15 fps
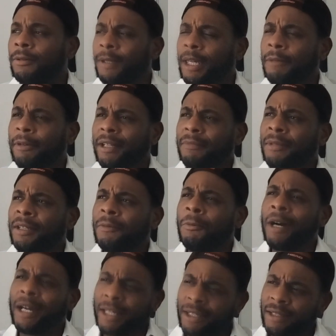okay, wait a minute,
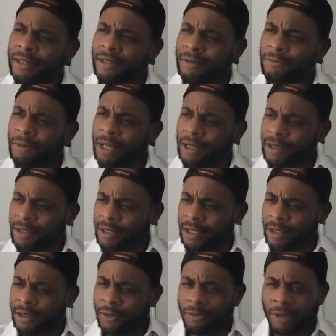why is Ron
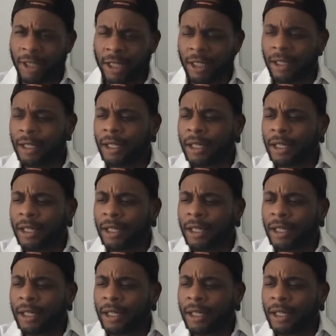DeSantis running?